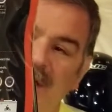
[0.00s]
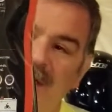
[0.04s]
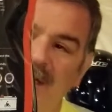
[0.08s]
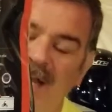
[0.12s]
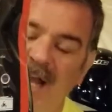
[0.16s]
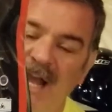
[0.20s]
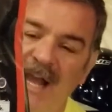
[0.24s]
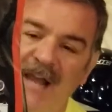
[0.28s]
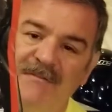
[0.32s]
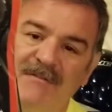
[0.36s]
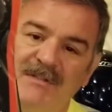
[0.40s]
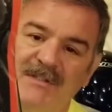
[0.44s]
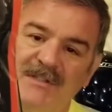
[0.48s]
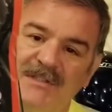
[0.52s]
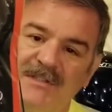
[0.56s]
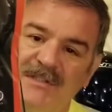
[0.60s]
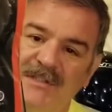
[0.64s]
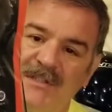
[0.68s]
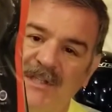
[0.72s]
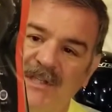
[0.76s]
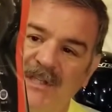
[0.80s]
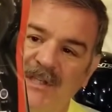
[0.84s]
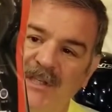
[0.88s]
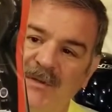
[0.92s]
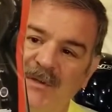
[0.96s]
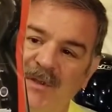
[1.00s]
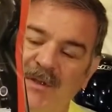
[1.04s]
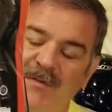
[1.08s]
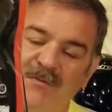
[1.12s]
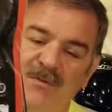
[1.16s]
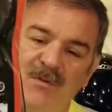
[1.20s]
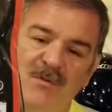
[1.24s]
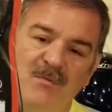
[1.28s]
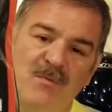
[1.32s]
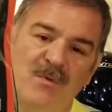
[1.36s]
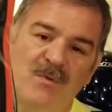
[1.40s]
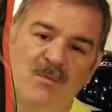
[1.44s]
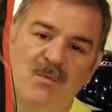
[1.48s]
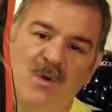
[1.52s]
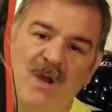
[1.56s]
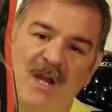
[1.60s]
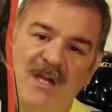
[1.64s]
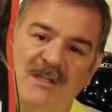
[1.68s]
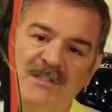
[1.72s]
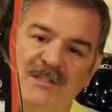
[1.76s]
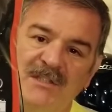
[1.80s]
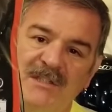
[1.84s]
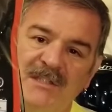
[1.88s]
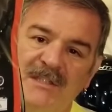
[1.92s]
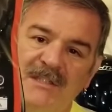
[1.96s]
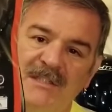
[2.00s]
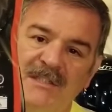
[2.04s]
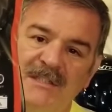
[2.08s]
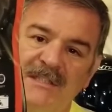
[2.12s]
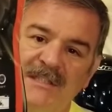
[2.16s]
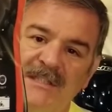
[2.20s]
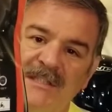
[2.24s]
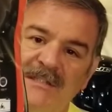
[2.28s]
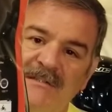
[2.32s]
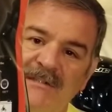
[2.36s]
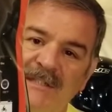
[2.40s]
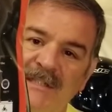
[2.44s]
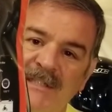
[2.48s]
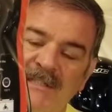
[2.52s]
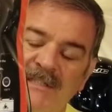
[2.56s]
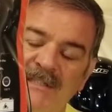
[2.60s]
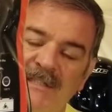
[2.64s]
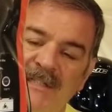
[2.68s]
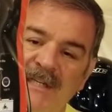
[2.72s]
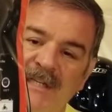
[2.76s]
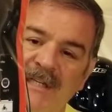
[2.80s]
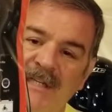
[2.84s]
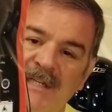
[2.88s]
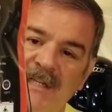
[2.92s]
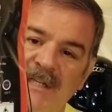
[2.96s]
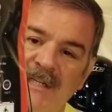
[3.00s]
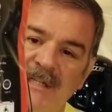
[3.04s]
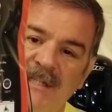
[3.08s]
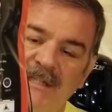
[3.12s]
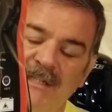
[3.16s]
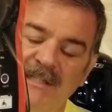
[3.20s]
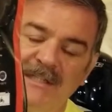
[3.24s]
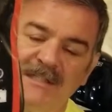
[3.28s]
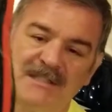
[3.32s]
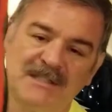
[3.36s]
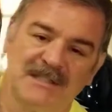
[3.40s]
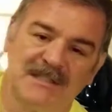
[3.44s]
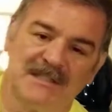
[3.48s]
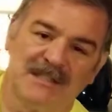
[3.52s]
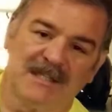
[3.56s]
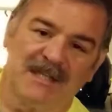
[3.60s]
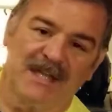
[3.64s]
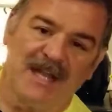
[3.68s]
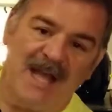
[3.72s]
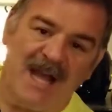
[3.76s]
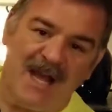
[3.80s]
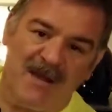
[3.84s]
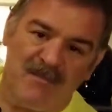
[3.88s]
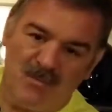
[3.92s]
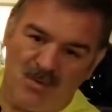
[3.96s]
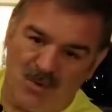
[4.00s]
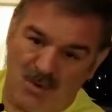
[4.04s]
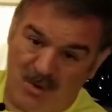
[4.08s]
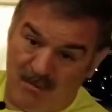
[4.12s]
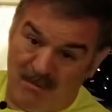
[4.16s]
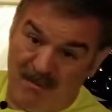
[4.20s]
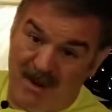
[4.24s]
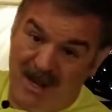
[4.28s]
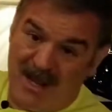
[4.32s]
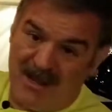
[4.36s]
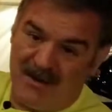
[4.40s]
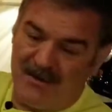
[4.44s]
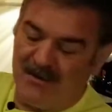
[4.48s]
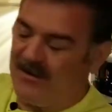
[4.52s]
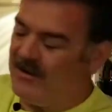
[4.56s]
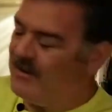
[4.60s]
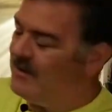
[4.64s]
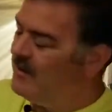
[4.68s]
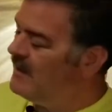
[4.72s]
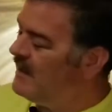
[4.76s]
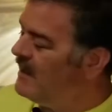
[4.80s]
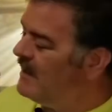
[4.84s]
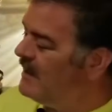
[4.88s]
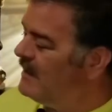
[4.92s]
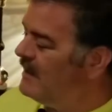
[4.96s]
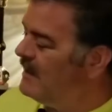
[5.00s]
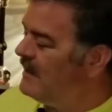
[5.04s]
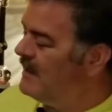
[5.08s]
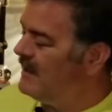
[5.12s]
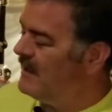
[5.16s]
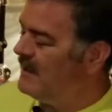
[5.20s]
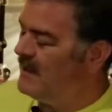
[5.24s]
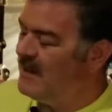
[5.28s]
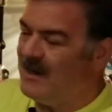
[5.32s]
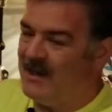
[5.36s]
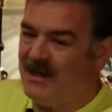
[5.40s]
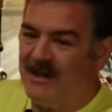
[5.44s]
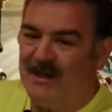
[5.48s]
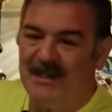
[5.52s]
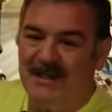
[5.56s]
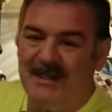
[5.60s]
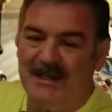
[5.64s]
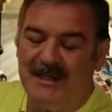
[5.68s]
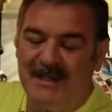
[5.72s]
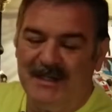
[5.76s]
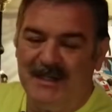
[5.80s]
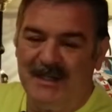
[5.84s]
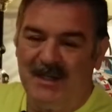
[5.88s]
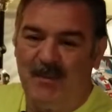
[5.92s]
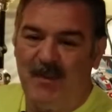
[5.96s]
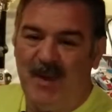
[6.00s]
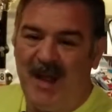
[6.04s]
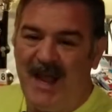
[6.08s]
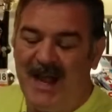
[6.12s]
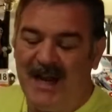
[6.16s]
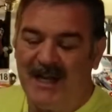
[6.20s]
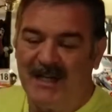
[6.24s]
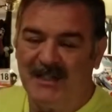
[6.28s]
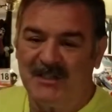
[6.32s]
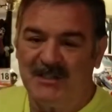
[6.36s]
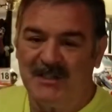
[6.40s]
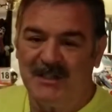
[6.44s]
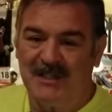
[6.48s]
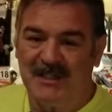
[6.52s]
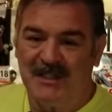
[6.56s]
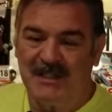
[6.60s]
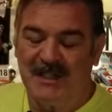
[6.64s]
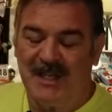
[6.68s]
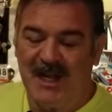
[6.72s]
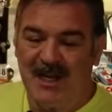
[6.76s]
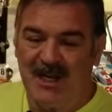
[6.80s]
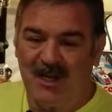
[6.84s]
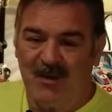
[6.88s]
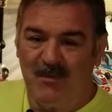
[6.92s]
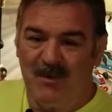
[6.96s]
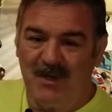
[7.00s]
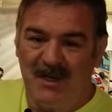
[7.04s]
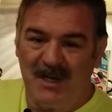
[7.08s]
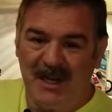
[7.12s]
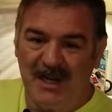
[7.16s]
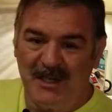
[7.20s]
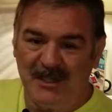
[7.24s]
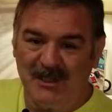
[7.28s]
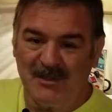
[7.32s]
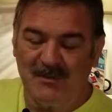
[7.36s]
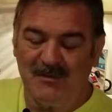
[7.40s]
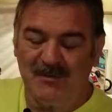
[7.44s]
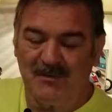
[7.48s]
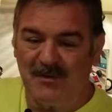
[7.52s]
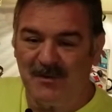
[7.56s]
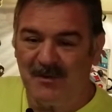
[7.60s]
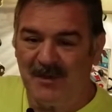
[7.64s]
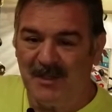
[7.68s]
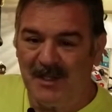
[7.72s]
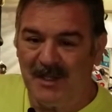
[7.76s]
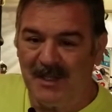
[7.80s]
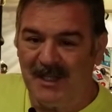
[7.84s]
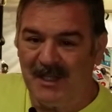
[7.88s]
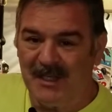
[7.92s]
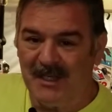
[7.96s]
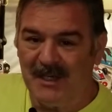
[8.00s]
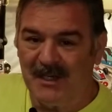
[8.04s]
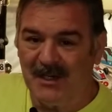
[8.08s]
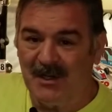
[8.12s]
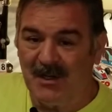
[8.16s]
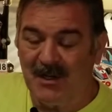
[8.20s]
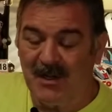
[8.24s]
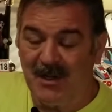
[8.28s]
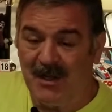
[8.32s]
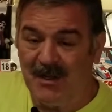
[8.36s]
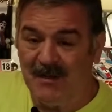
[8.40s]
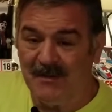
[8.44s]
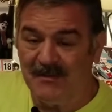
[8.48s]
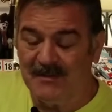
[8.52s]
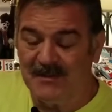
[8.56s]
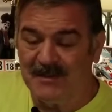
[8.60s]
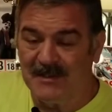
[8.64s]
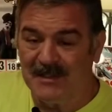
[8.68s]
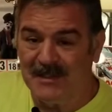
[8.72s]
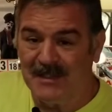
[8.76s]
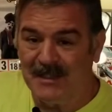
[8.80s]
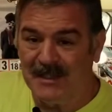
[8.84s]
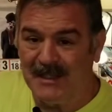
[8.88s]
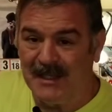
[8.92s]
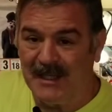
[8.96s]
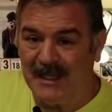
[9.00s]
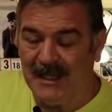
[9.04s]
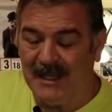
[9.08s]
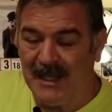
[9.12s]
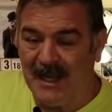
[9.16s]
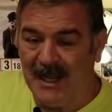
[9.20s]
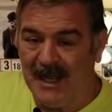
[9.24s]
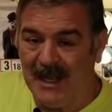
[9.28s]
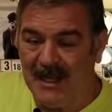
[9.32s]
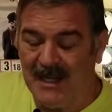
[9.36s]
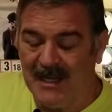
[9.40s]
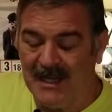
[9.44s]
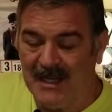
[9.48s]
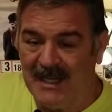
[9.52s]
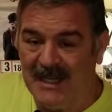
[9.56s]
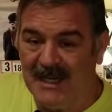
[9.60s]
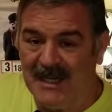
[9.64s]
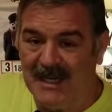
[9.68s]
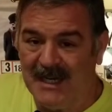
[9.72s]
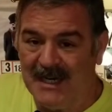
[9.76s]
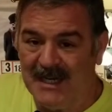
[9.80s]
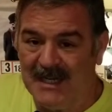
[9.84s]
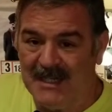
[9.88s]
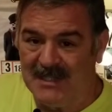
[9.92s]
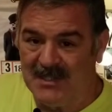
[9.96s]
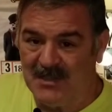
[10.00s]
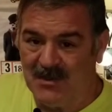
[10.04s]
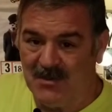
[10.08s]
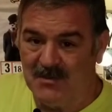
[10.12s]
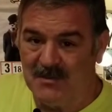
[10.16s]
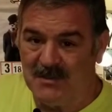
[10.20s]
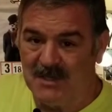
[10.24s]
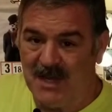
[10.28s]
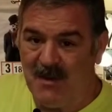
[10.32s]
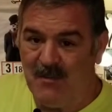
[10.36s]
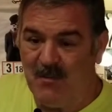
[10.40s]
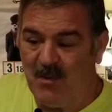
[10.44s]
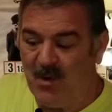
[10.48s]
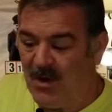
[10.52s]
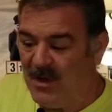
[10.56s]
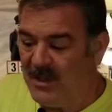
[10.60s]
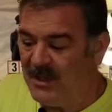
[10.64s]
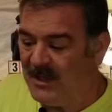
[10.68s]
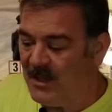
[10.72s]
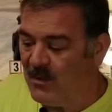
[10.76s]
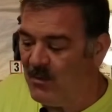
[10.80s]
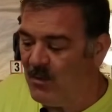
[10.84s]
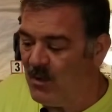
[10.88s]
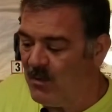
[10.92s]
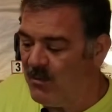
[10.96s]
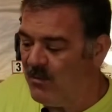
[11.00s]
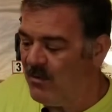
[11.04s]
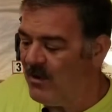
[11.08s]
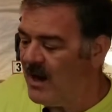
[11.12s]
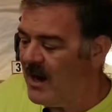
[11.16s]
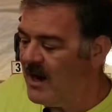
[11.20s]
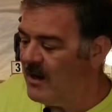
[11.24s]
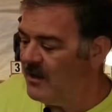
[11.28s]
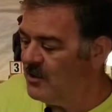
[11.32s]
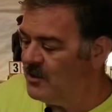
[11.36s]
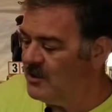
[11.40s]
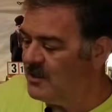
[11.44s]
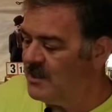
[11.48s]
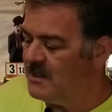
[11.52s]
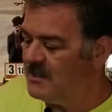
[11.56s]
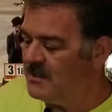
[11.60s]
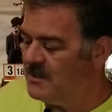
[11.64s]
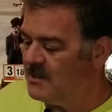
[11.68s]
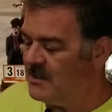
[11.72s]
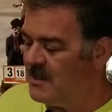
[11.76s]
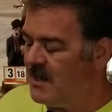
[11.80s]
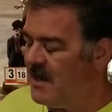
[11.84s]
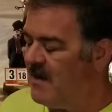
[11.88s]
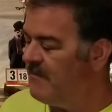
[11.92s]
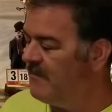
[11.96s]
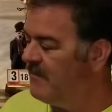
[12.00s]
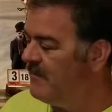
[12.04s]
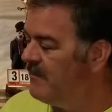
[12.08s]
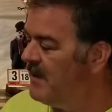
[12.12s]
Obviously, if you've been watching the series, this is a lot more modern than the packaging and documentation for the heated gloves and the heated insoles I bought that were prior gen stuff.